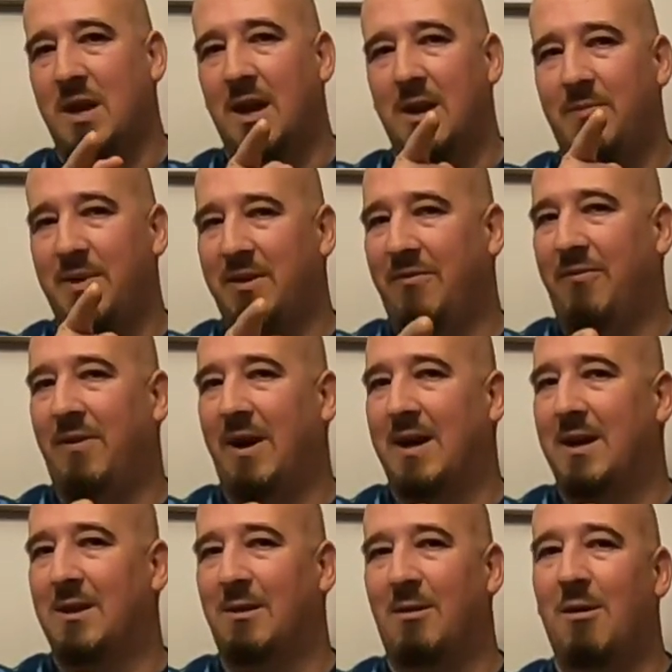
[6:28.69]
going to be a
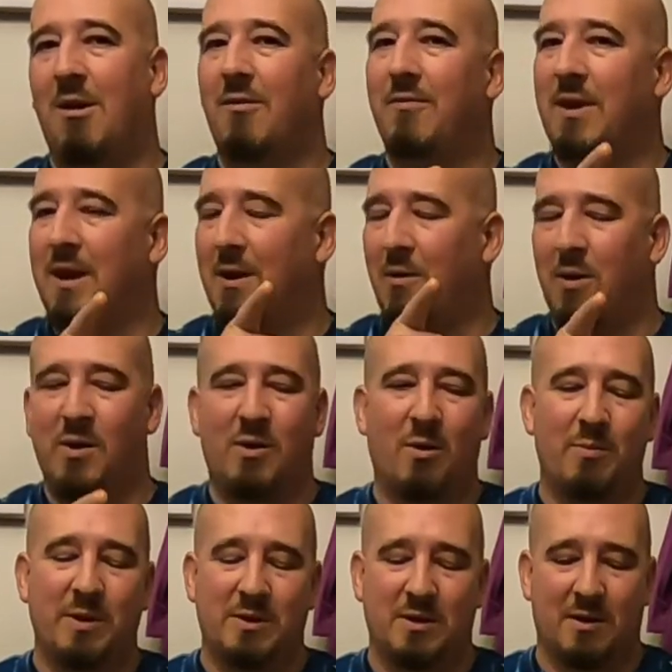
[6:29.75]
fucking long video. I
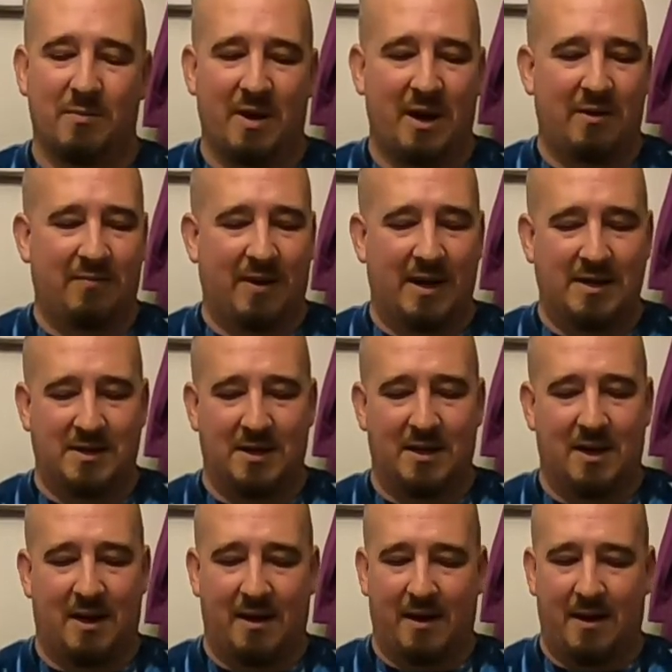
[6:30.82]
hope you took my advice
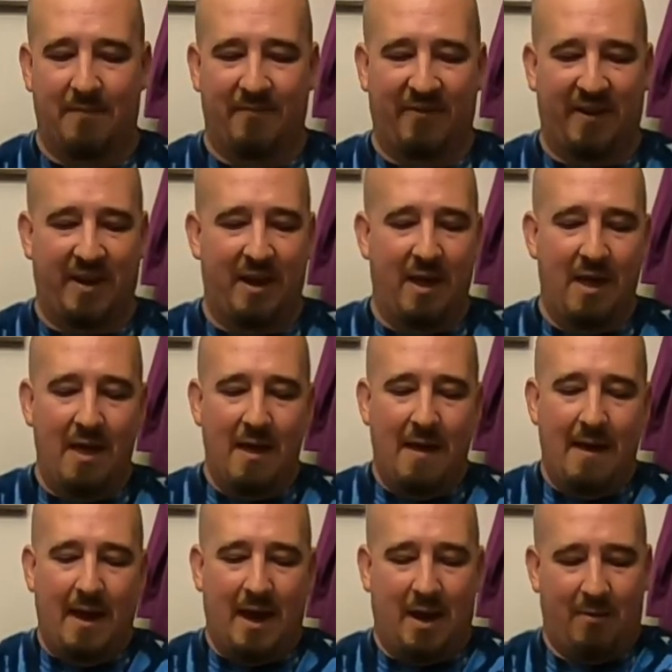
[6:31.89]
and got comfy.
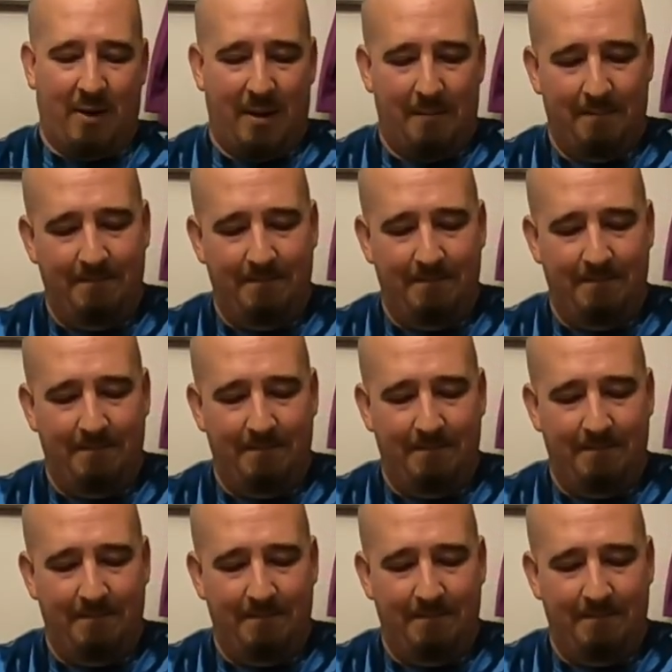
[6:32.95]
Anyway,